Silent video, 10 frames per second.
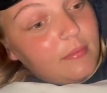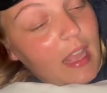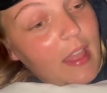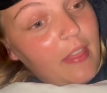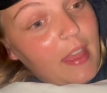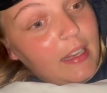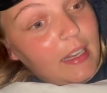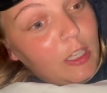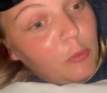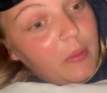And then
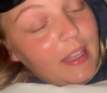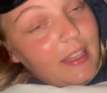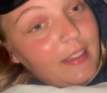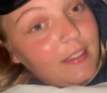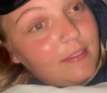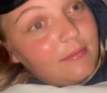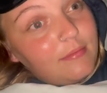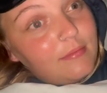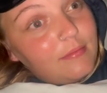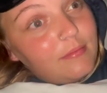I'll be
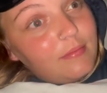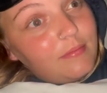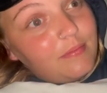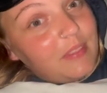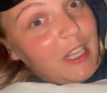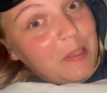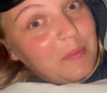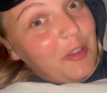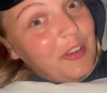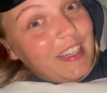
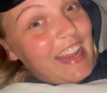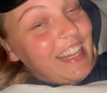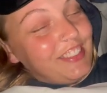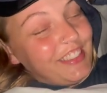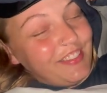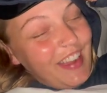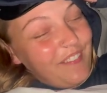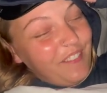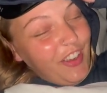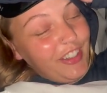exploring Daintree
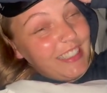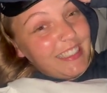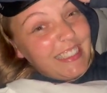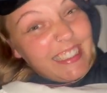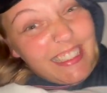Rainforest.